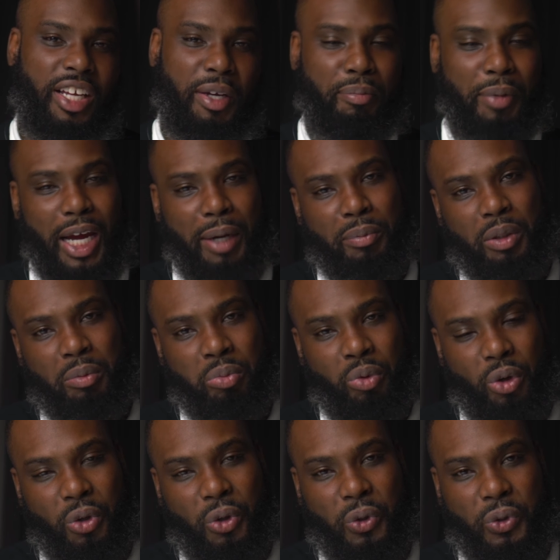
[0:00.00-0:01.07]
MacBook
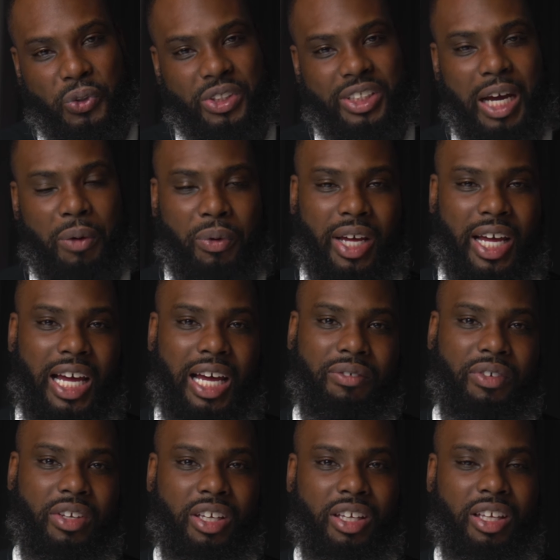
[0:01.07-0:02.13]
Pros that would have
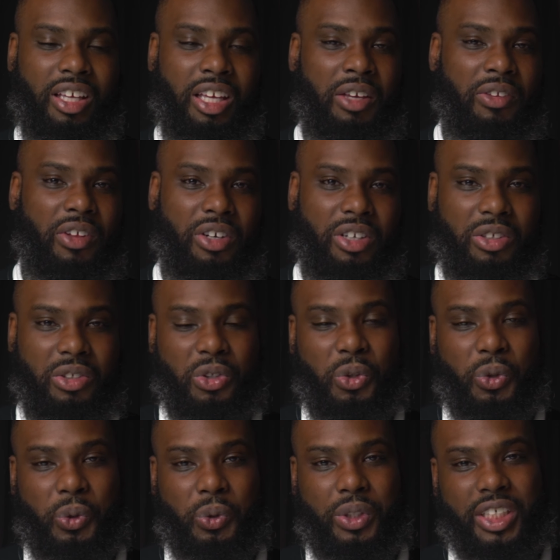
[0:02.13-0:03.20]
either the
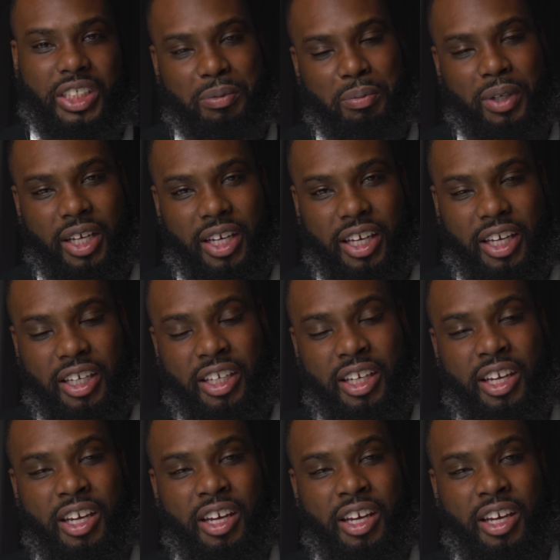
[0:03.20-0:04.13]
new display